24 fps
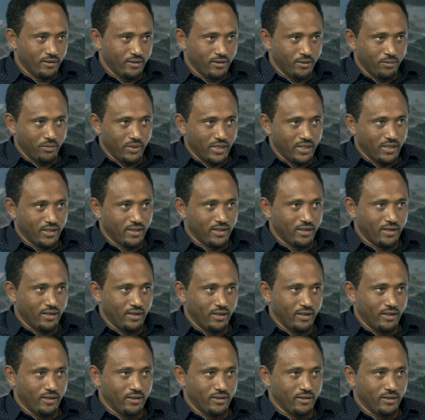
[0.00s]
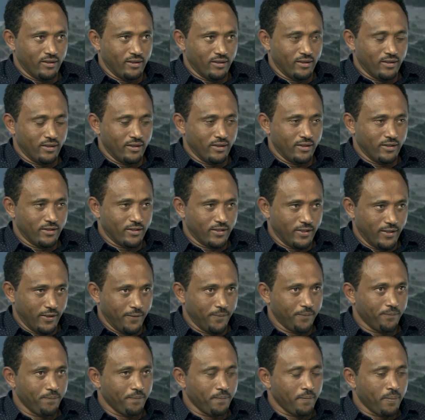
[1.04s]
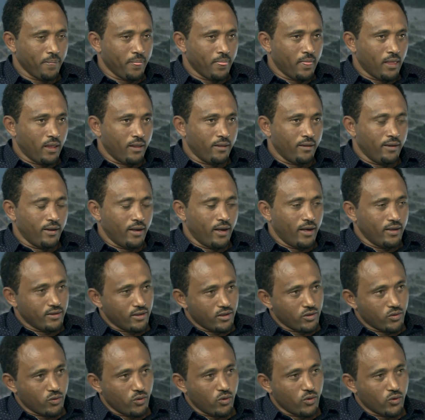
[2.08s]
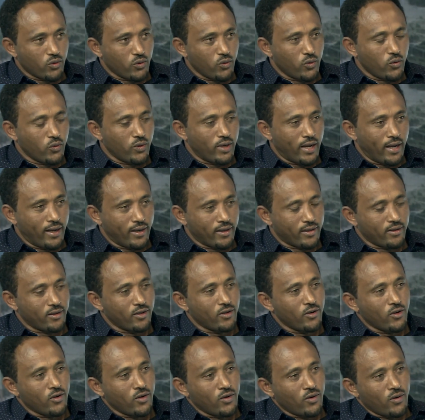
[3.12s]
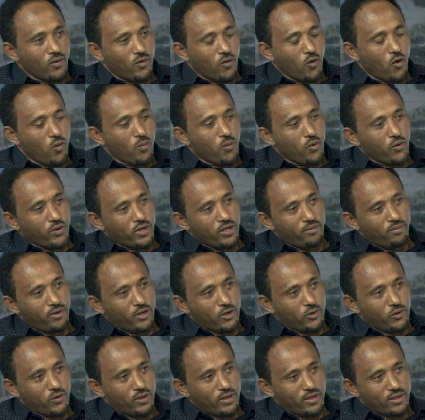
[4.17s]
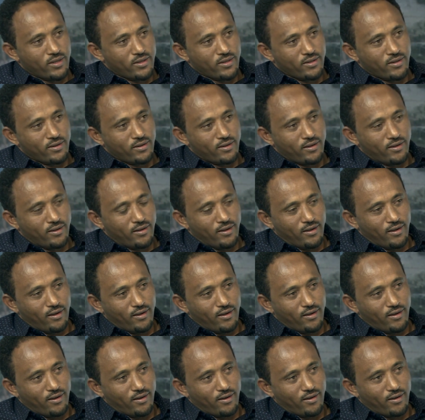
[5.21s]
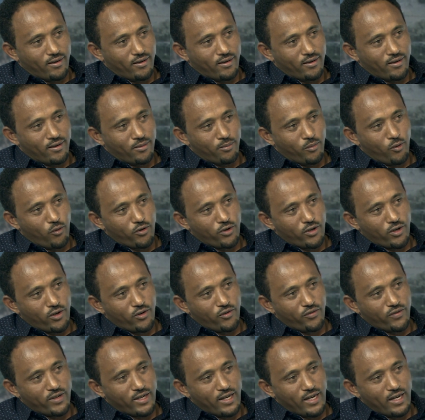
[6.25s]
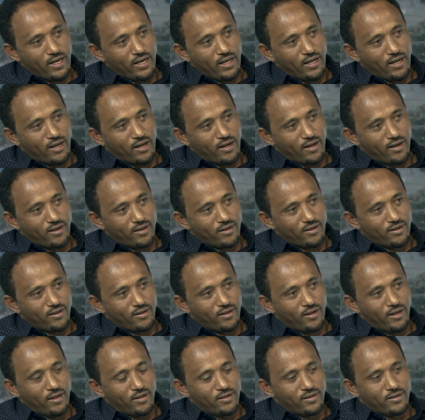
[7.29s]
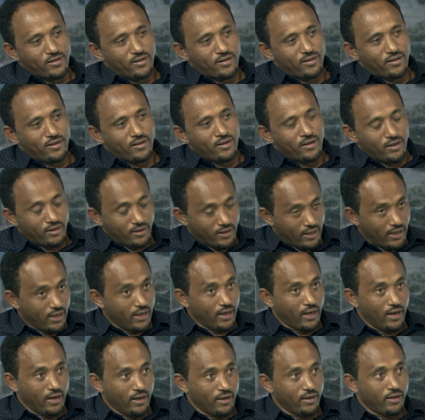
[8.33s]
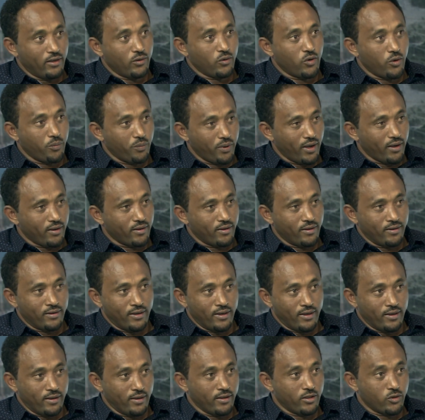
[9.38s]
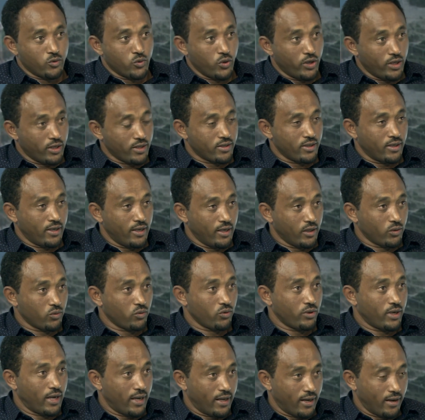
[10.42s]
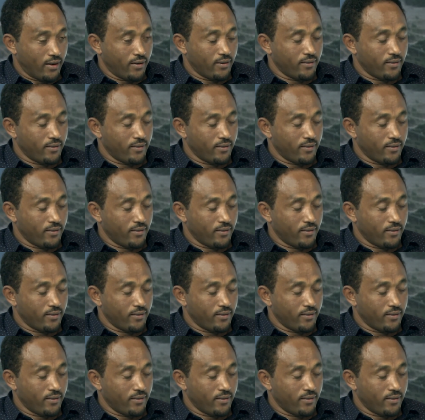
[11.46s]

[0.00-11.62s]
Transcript: Mediterranean Sea. The others also, like Omogibe, joins in the border of Kenya and Ethiopia, and it joins the Lake Turkana.